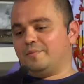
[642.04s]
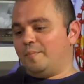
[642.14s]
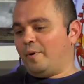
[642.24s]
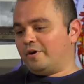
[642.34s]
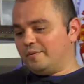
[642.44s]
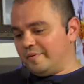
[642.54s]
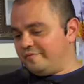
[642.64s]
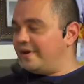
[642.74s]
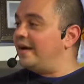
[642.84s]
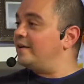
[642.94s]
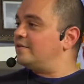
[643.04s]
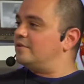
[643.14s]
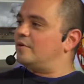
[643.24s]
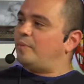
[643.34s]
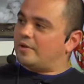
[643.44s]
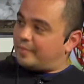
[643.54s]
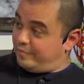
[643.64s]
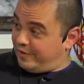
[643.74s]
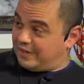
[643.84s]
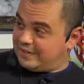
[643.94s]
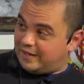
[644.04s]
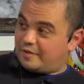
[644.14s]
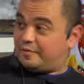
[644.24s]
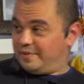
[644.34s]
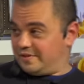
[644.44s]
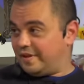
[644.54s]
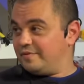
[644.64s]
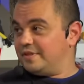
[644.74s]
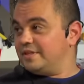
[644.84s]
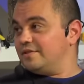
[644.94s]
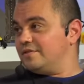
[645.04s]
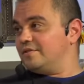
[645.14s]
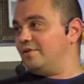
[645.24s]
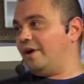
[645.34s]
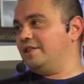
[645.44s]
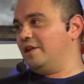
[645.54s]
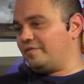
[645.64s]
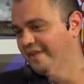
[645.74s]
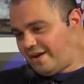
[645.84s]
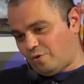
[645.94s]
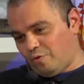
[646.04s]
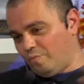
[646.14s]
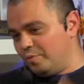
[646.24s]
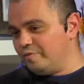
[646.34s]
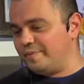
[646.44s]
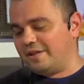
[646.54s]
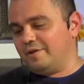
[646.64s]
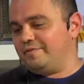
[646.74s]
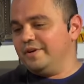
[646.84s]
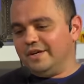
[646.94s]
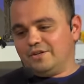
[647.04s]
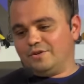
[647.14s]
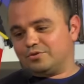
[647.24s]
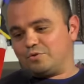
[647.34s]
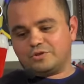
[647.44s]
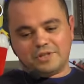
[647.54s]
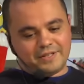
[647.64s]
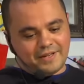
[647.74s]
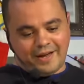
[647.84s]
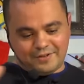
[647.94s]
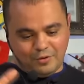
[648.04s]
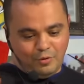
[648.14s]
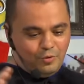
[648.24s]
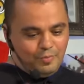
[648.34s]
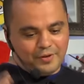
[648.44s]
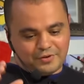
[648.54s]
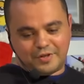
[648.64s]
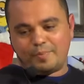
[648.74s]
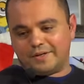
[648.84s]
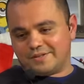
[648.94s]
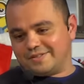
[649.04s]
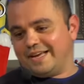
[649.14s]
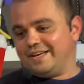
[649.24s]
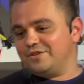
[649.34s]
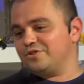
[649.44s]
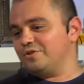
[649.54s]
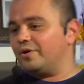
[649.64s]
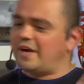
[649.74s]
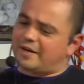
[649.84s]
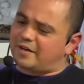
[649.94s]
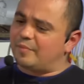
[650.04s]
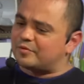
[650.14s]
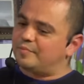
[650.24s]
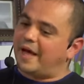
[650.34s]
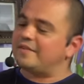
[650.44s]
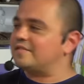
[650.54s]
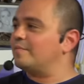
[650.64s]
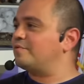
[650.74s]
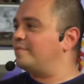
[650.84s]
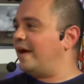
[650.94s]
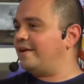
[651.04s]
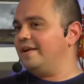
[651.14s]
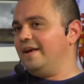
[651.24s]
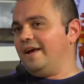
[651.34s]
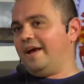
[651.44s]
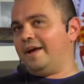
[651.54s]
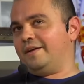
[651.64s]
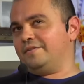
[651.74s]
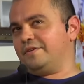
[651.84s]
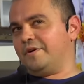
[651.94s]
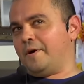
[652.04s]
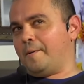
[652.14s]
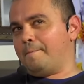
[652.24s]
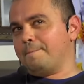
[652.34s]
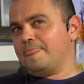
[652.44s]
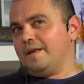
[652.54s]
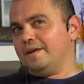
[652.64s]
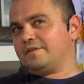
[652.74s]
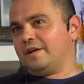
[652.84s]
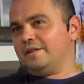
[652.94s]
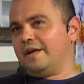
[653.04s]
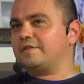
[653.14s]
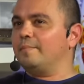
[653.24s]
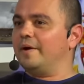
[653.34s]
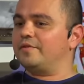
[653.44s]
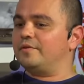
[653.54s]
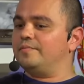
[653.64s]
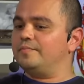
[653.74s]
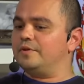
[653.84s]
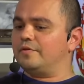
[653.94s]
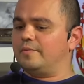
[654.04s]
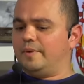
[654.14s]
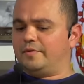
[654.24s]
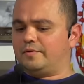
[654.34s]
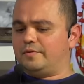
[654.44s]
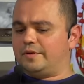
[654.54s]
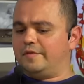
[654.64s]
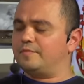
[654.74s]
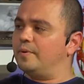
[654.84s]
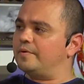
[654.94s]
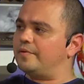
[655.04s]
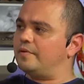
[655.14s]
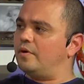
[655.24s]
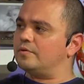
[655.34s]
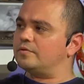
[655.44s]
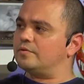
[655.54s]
I'm a Parliament fan. You know, Parliament Funkadelic from the '70s. You know, okay. I love that whole movement. I love, you know, George Clinton had the whole mothership on a stage. You know, it kind of comes from that, stems from that, and um, it's kind of like the mother. You know, the mother gives birth also.